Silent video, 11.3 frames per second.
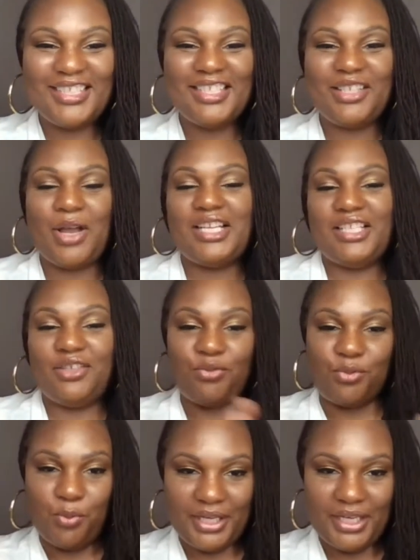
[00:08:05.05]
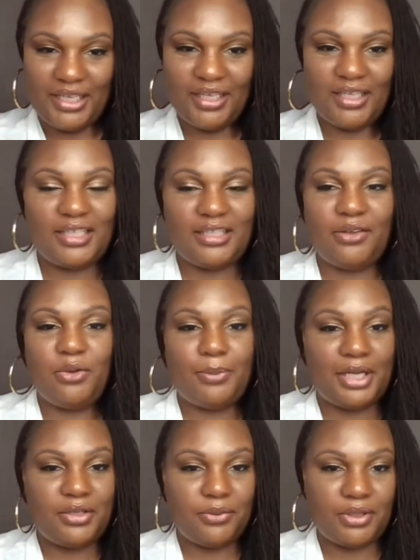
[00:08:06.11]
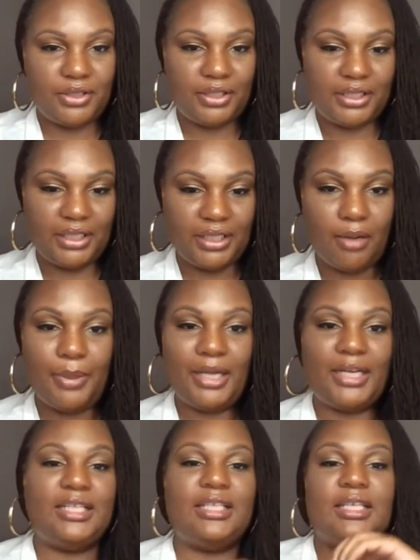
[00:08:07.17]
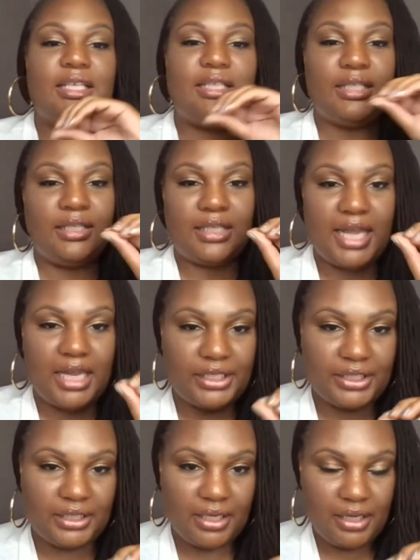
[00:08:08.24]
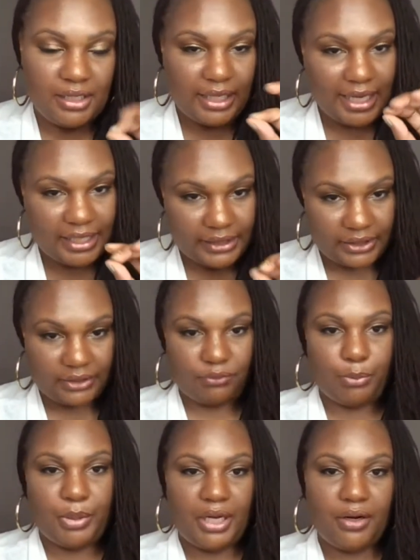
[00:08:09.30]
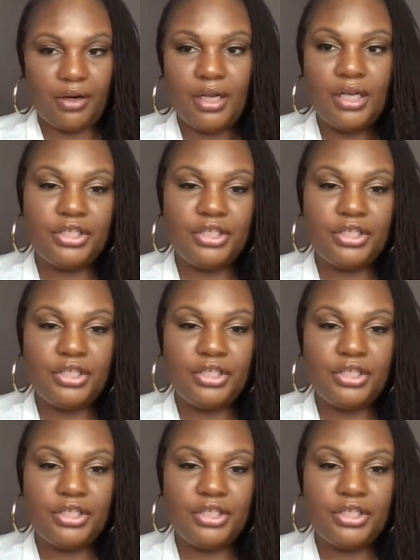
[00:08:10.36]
So I did grooming yesterday with my daughter to clean up, and I did light repair.